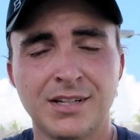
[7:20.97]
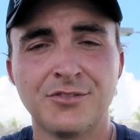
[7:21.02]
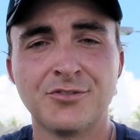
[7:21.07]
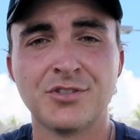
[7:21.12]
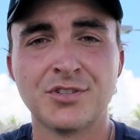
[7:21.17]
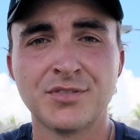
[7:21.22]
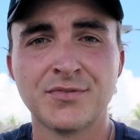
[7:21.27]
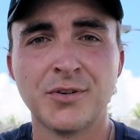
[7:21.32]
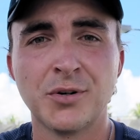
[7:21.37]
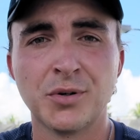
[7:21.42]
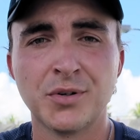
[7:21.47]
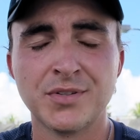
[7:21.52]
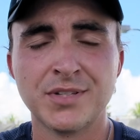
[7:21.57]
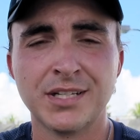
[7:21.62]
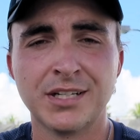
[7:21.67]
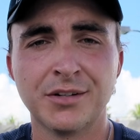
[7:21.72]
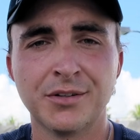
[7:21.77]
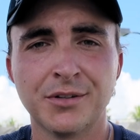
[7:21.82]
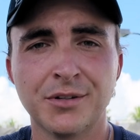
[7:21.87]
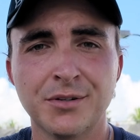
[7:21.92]
Just
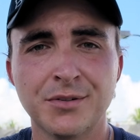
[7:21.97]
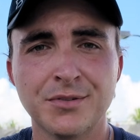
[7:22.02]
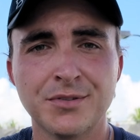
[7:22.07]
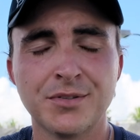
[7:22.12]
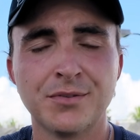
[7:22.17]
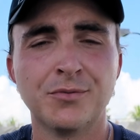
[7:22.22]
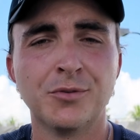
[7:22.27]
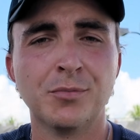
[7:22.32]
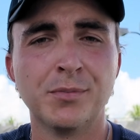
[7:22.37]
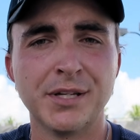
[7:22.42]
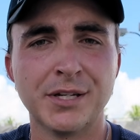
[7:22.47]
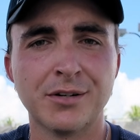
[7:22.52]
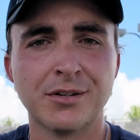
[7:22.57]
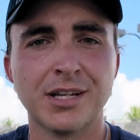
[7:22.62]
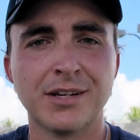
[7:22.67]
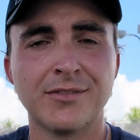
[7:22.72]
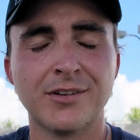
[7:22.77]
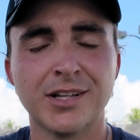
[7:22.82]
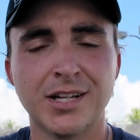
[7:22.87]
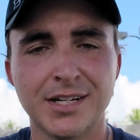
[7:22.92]
focusing on those will make your
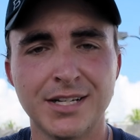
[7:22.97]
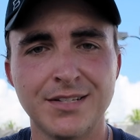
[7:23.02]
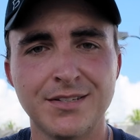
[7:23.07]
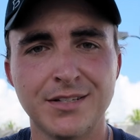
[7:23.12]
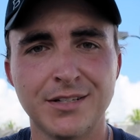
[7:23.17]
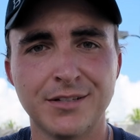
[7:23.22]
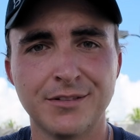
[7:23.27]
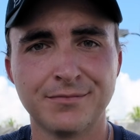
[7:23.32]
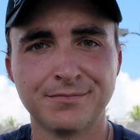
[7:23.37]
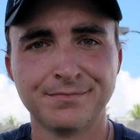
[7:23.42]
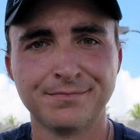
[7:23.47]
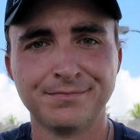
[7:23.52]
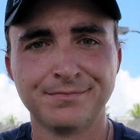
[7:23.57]
life a lot easier.